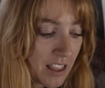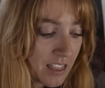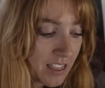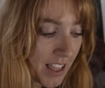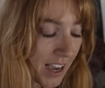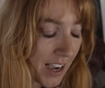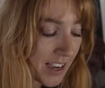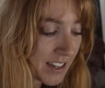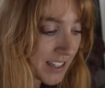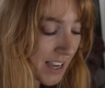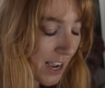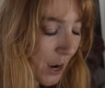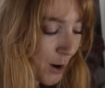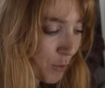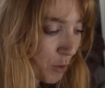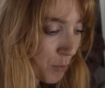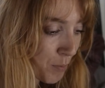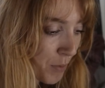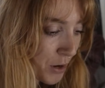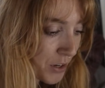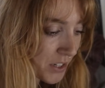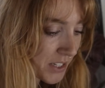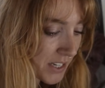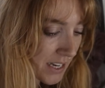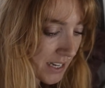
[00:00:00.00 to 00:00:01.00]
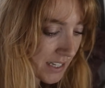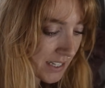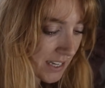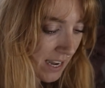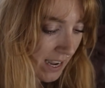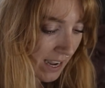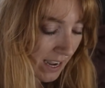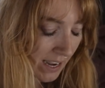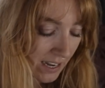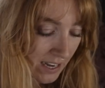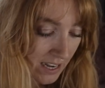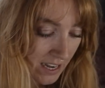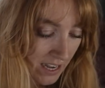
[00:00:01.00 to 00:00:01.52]
That is how remote it is
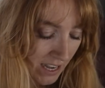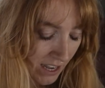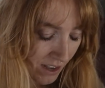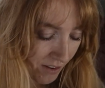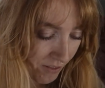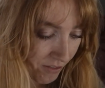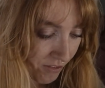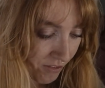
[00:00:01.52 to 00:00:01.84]
here. In